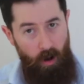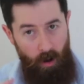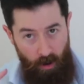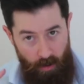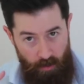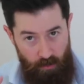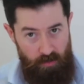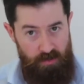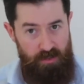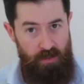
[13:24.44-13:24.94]

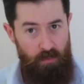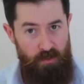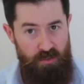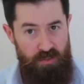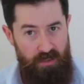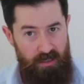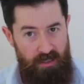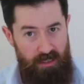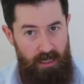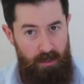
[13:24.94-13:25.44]
I also
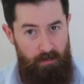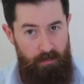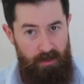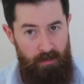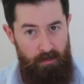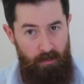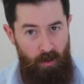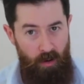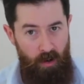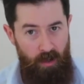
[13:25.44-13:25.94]
want you to keep
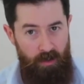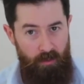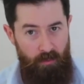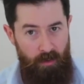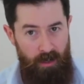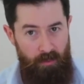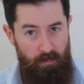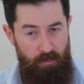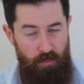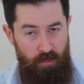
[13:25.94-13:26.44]
in mind
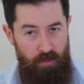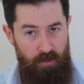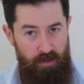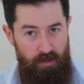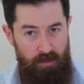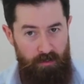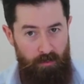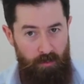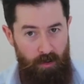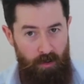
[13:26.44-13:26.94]
around
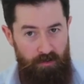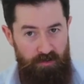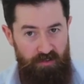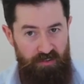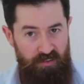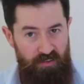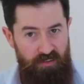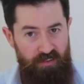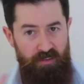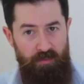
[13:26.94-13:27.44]
pruning the
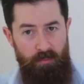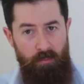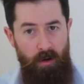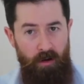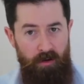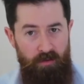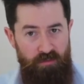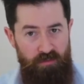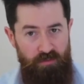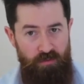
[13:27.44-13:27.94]
roses. This is
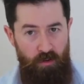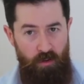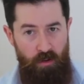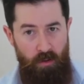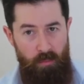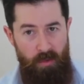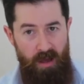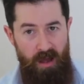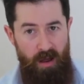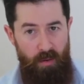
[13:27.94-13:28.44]
Modern
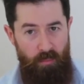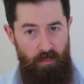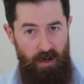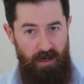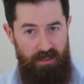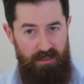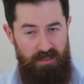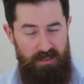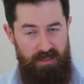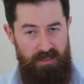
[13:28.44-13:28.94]
Firm
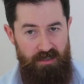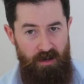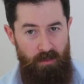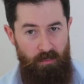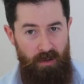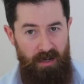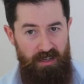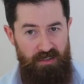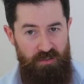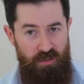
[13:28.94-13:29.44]
Practices. I'm
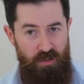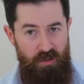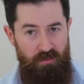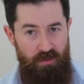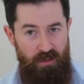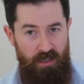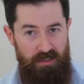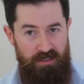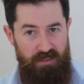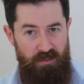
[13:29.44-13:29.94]
Brad
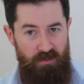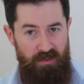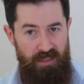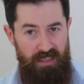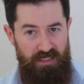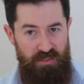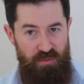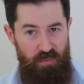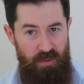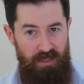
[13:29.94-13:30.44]
Turville. Until
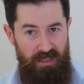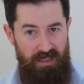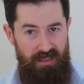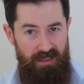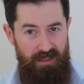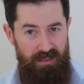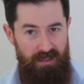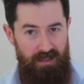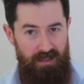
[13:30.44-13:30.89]
next week.